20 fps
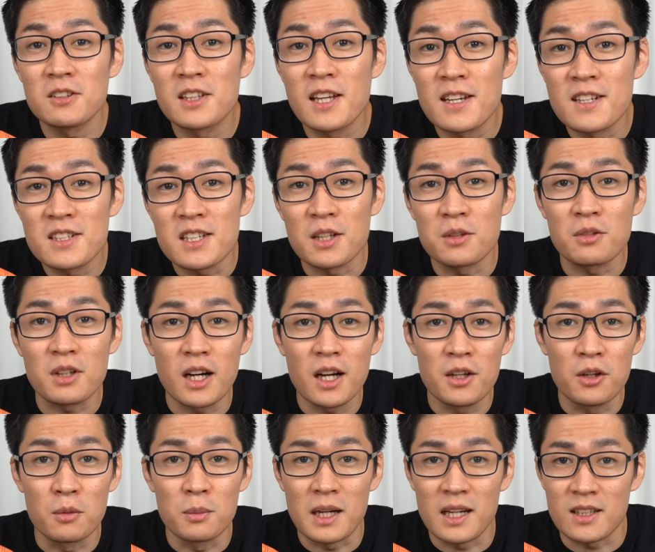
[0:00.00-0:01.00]
the trains were
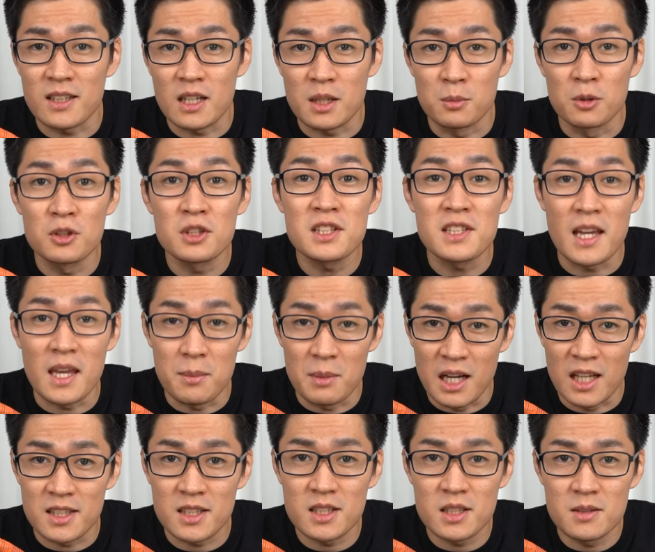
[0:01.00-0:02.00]
called singing trains.
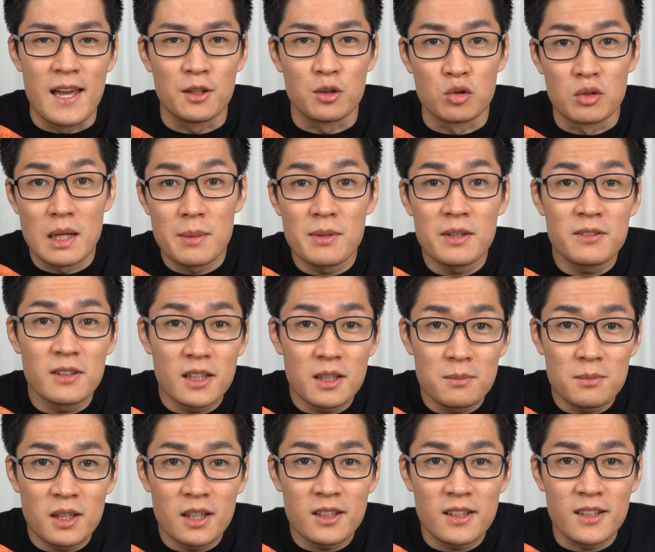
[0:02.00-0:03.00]
Keikyu
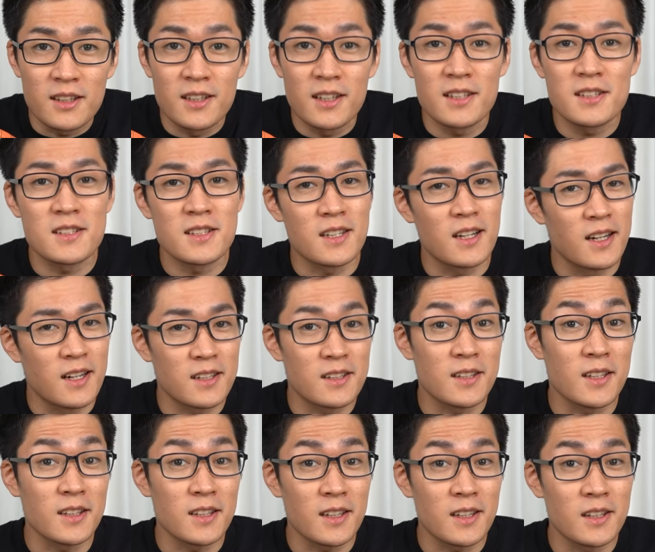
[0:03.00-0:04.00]
trains with do-re-mi-fa
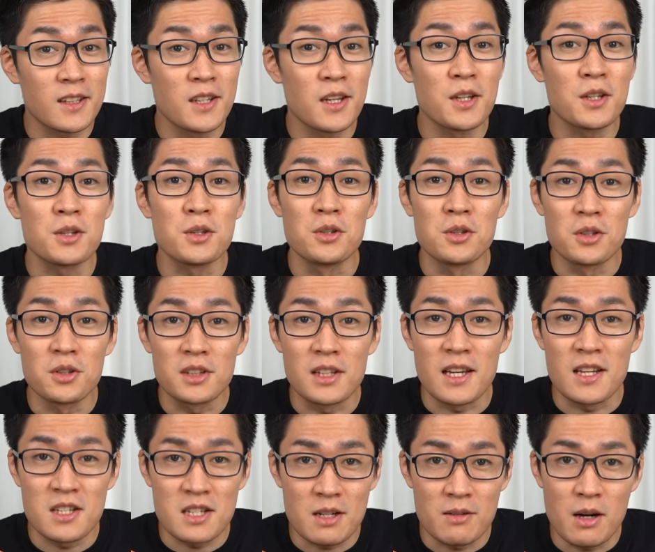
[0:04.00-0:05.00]
inverters are no
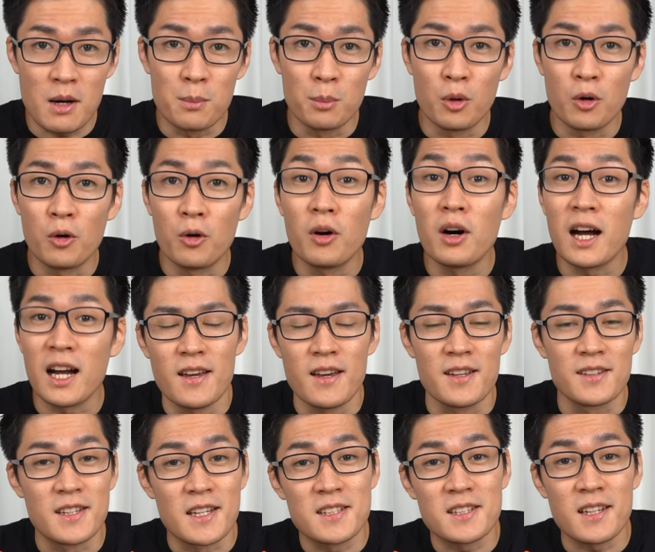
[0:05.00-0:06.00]
longer in operation.
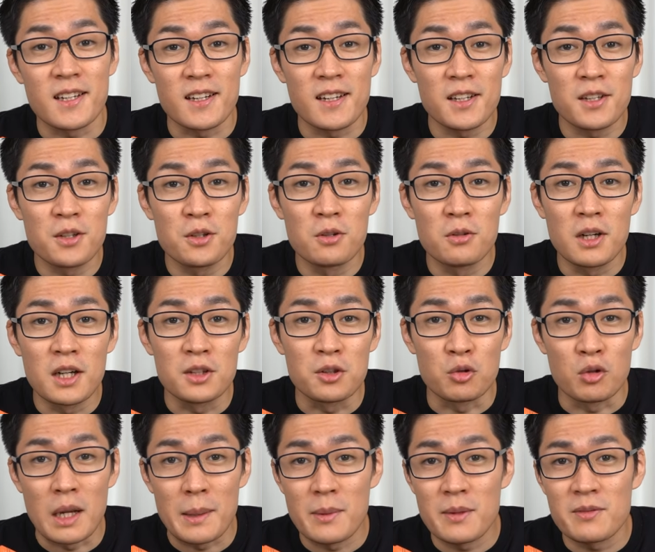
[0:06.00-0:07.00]
So I
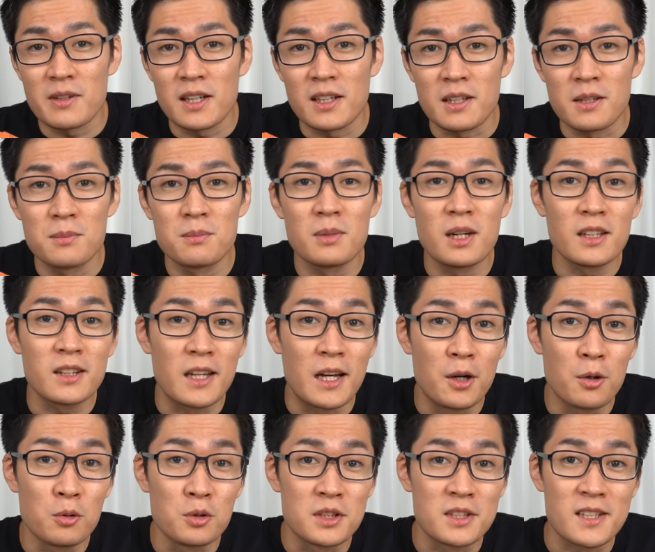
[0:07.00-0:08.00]
decided to make a
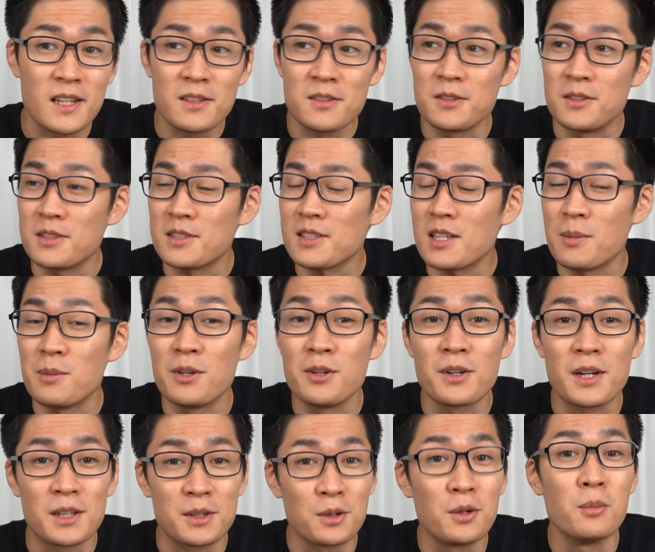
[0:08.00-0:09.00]
do-re-mi-fa inverter by
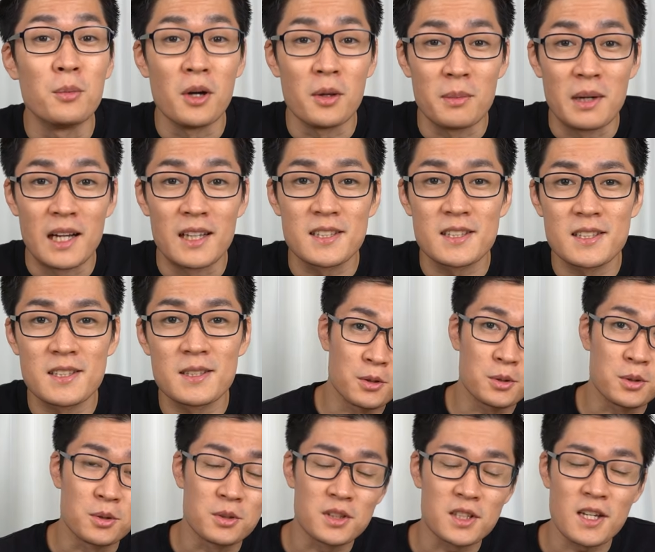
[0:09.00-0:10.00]
myself.
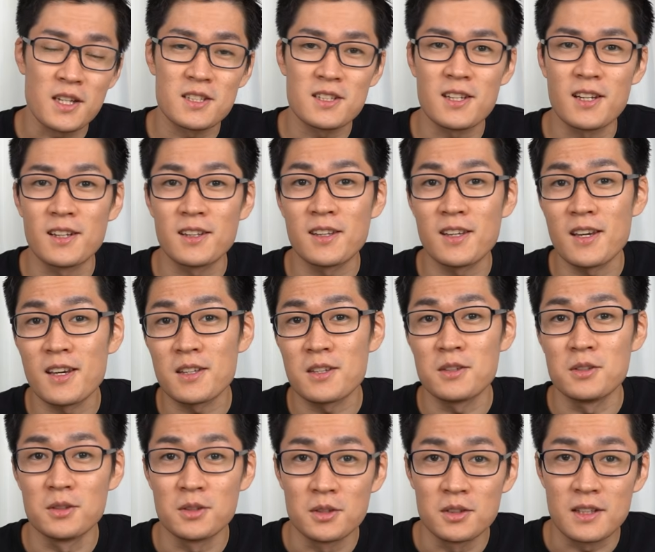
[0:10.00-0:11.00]
When Keikyu
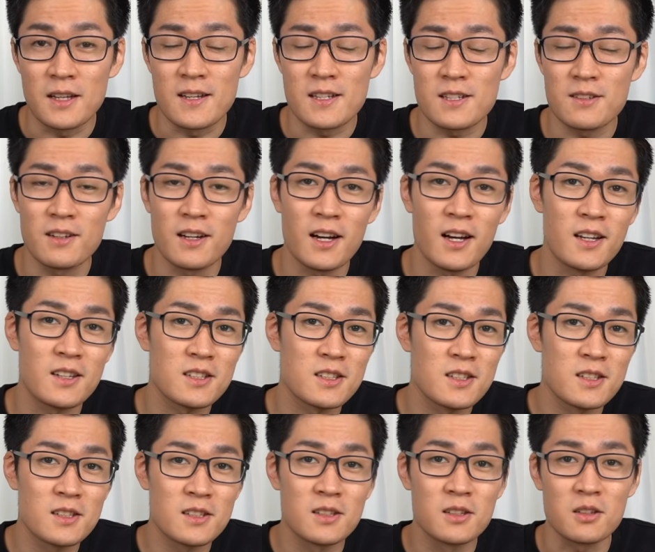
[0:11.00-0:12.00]
trains with do-re-mi-fa
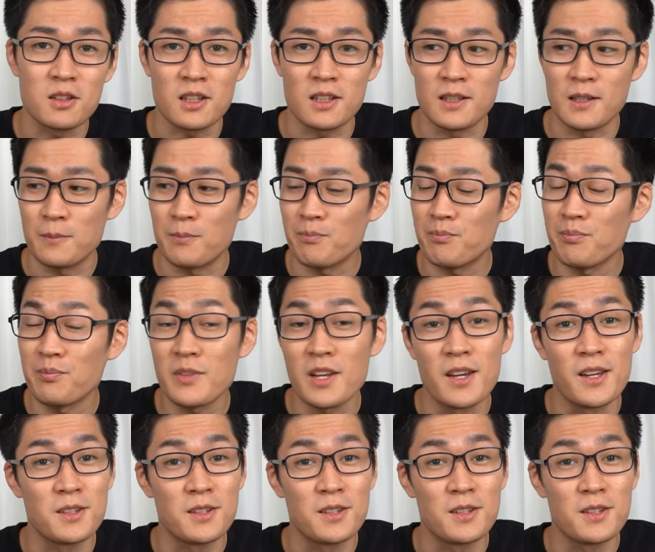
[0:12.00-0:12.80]
inverters start running,